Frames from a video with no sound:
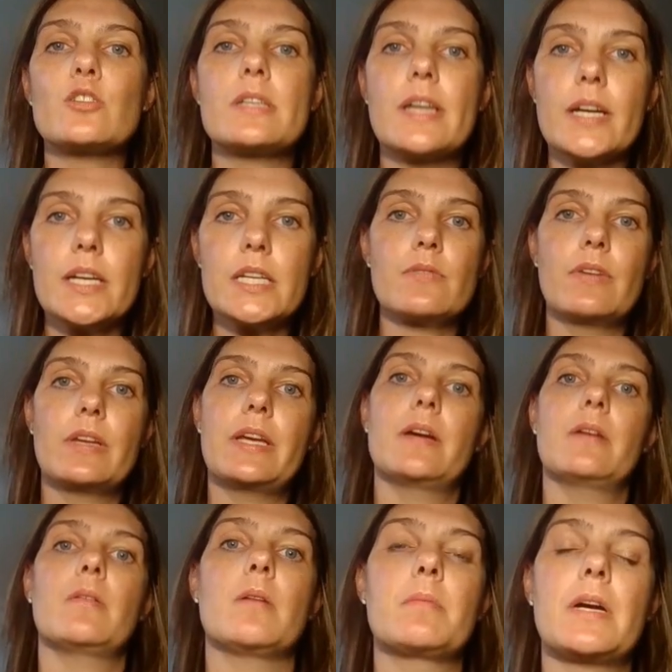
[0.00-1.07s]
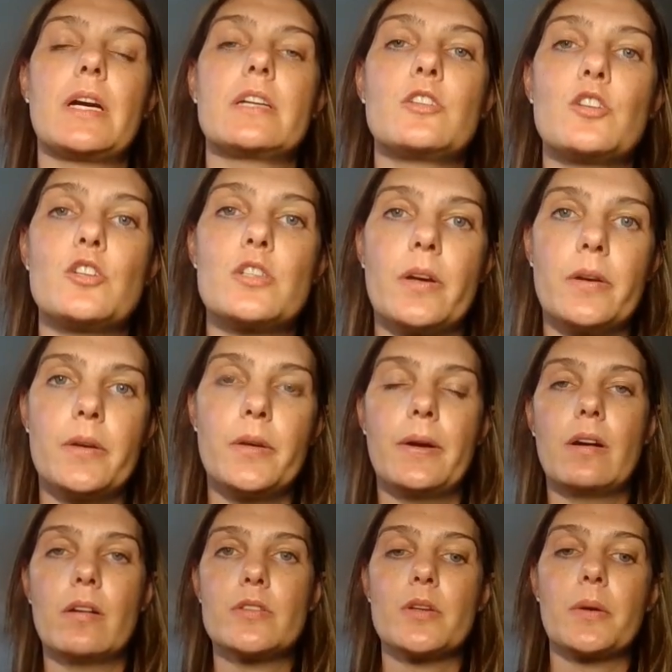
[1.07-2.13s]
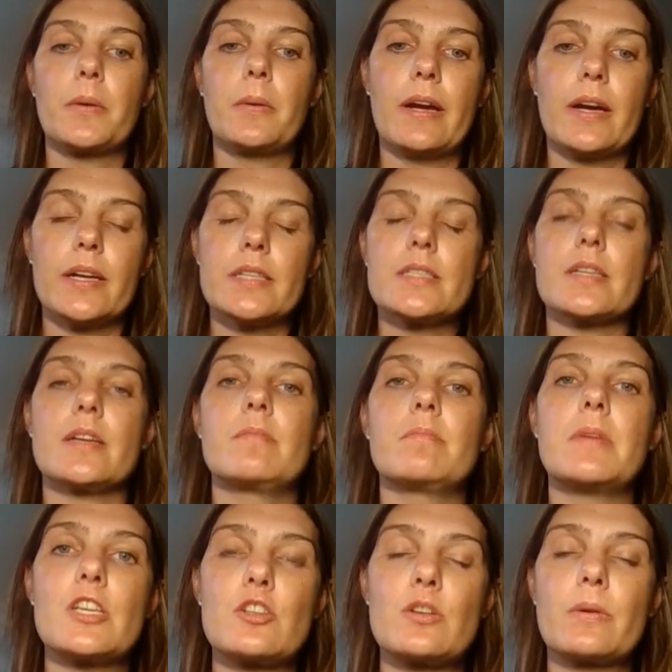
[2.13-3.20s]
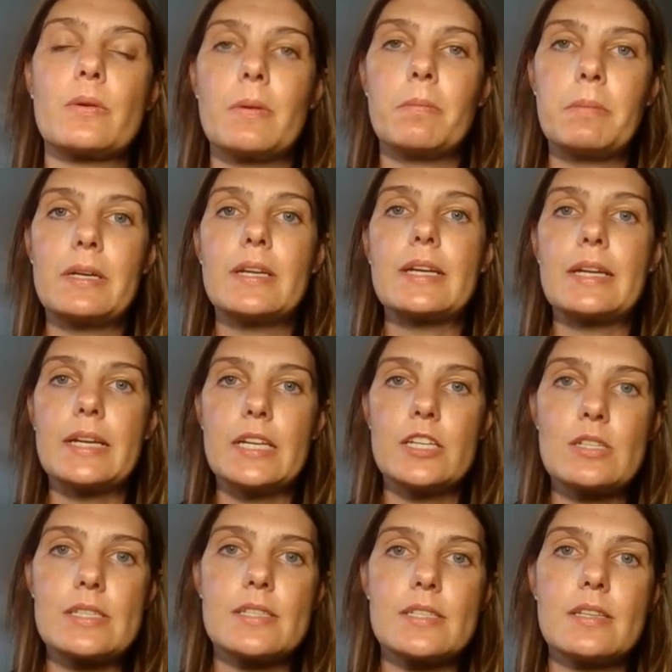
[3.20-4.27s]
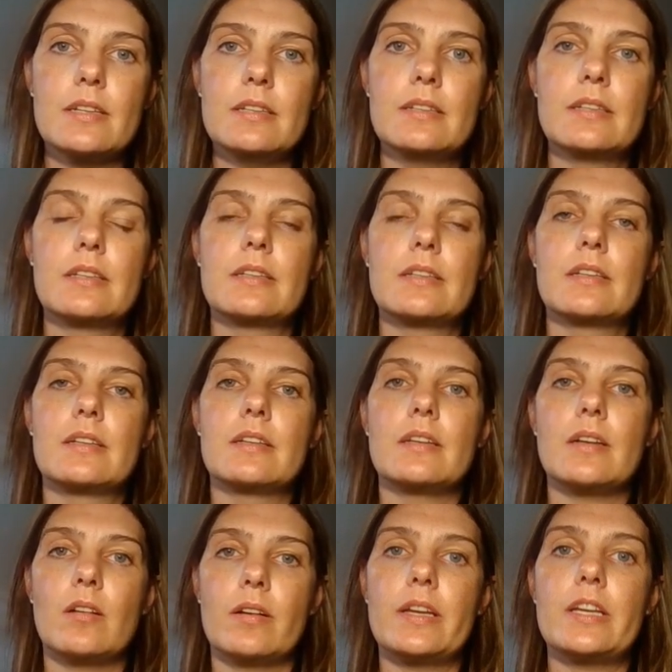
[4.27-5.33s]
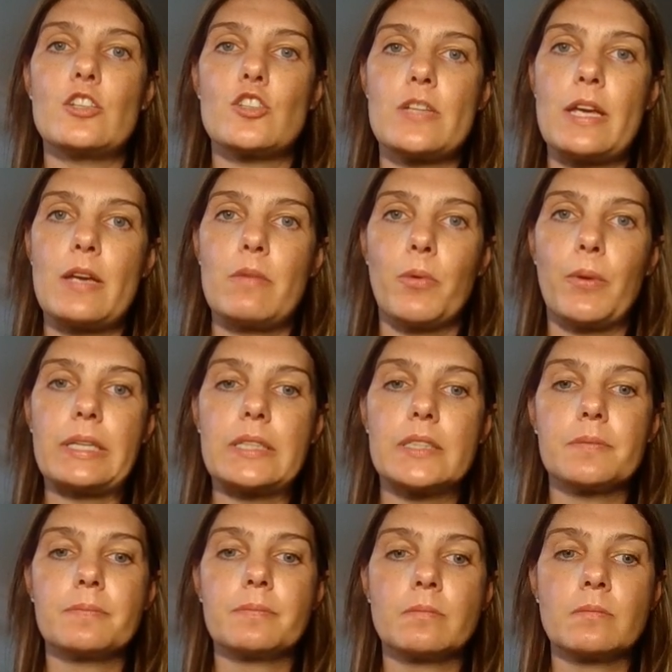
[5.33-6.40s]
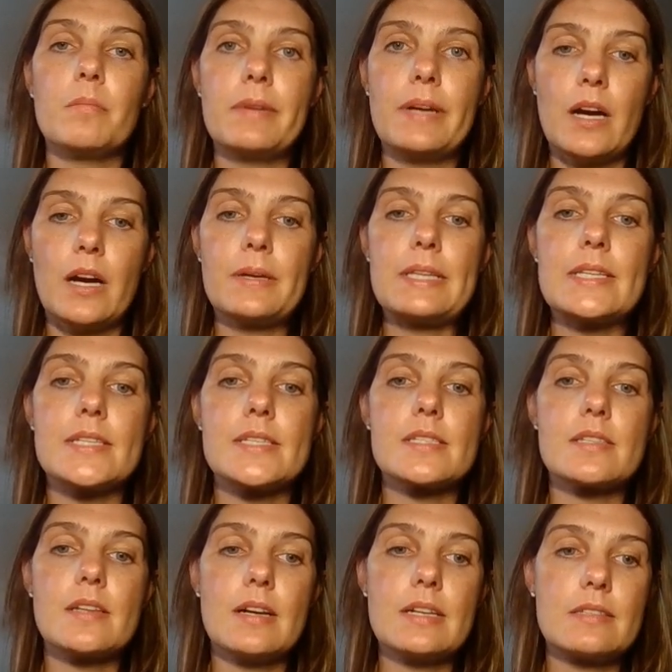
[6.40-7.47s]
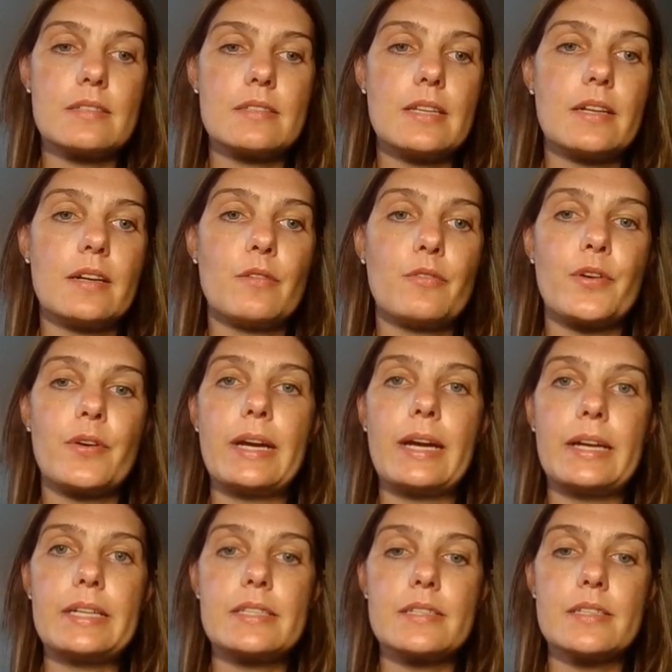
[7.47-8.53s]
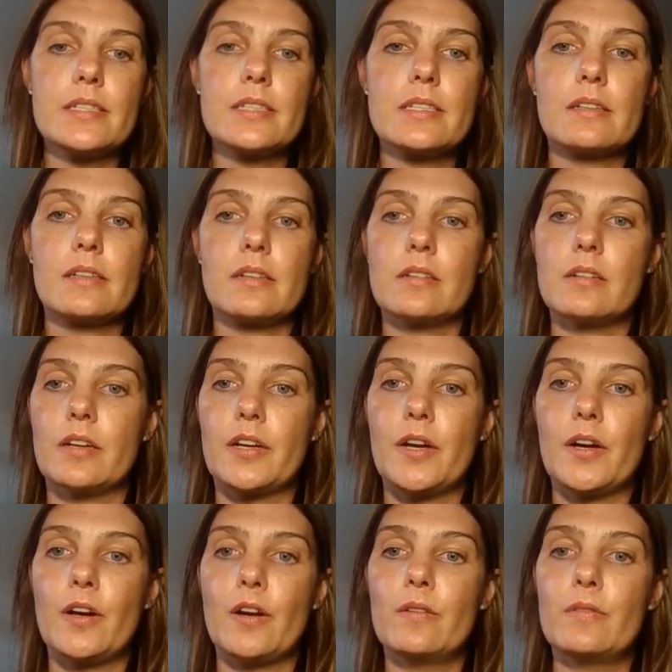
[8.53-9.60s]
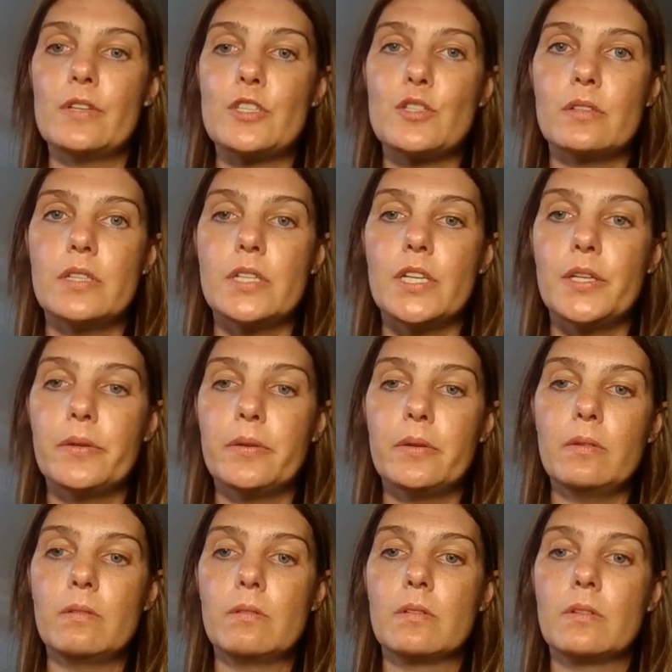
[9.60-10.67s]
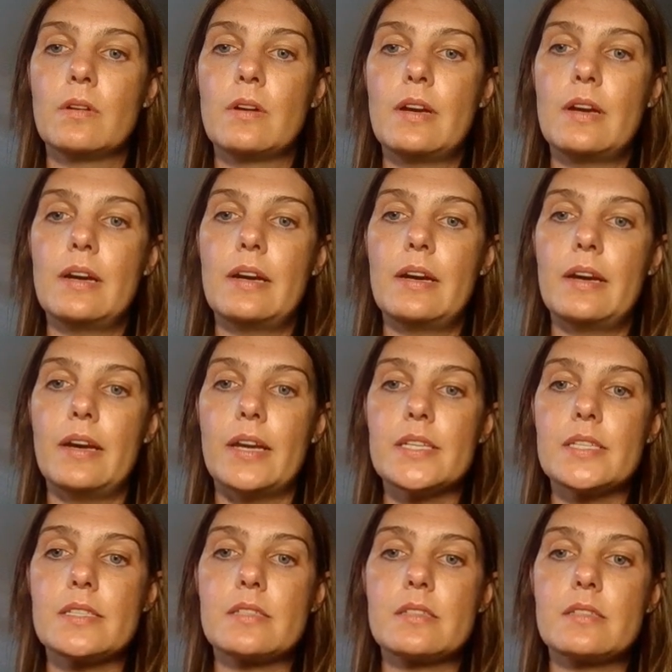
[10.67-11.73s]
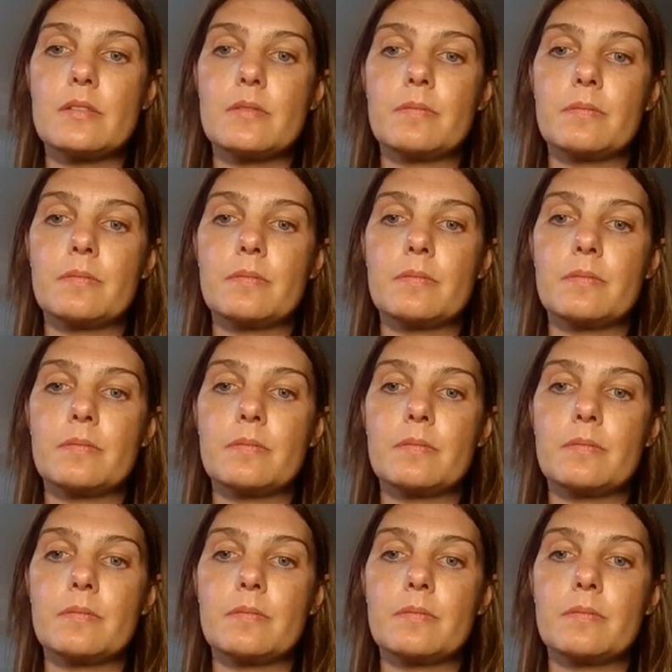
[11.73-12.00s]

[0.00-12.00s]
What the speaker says: today's video, I'm going to show you how to create a measure equipment register in SharePoint. I'm now in the site that I've created. I'll go over to New, List.